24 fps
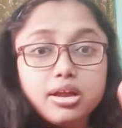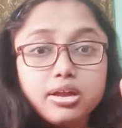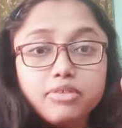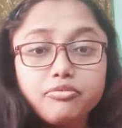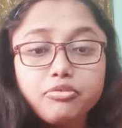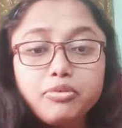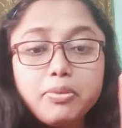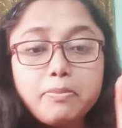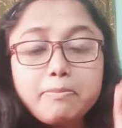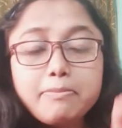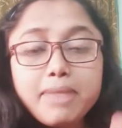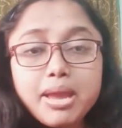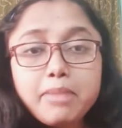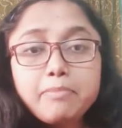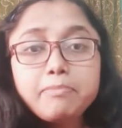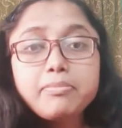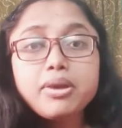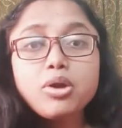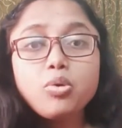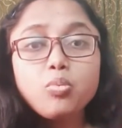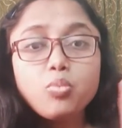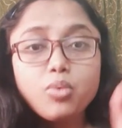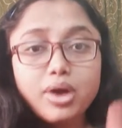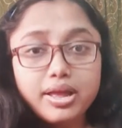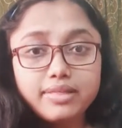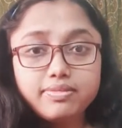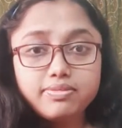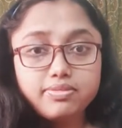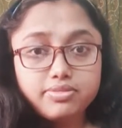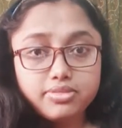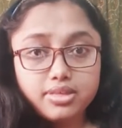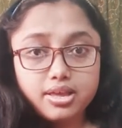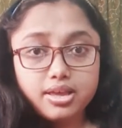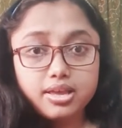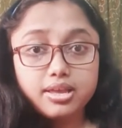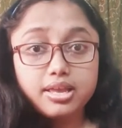Remember one
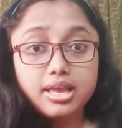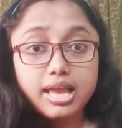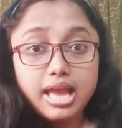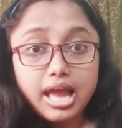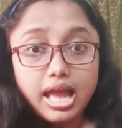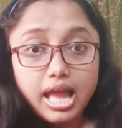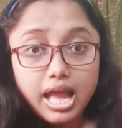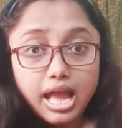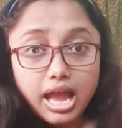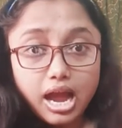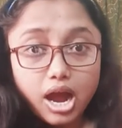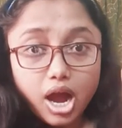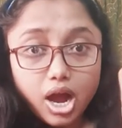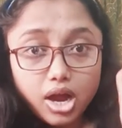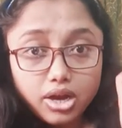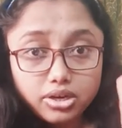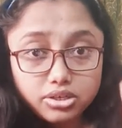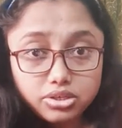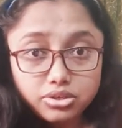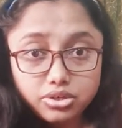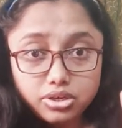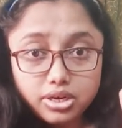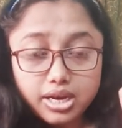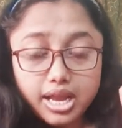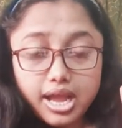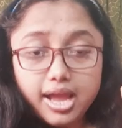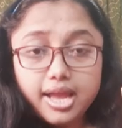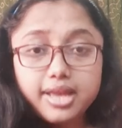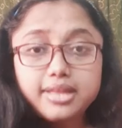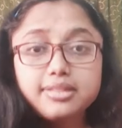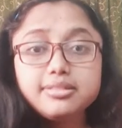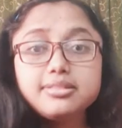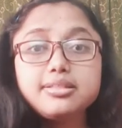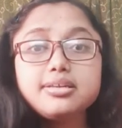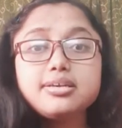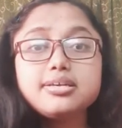thing,
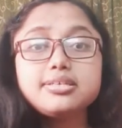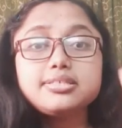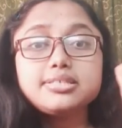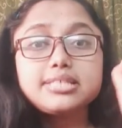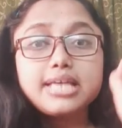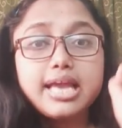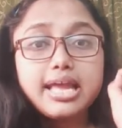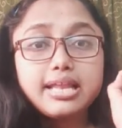underline this